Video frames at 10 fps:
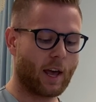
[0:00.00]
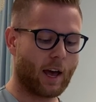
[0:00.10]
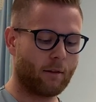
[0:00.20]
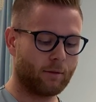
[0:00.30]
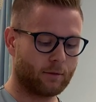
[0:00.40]

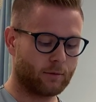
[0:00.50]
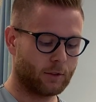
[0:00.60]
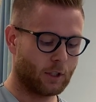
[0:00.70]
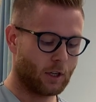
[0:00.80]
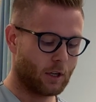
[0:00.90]
have.
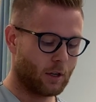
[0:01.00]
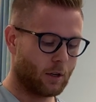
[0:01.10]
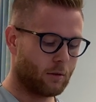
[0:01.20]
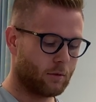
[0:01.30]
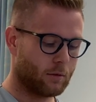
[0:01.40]

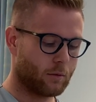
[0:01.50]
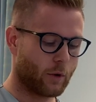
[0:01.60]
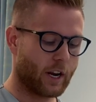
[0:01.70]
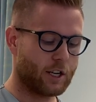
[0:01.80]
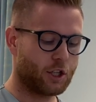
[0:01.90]
We're
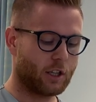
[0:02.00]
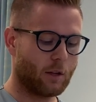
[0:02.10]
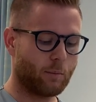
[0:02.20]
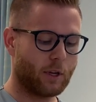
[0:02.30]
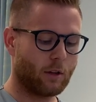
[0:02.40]
going to gently
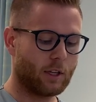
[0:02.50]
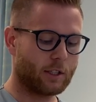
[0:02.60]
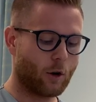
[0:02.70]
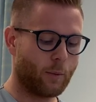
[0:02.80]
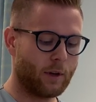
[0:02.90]
peel these
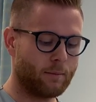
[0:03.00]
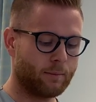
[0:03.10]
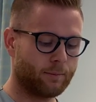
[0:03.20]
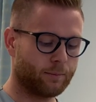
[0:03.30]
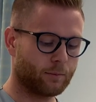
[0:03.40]
open.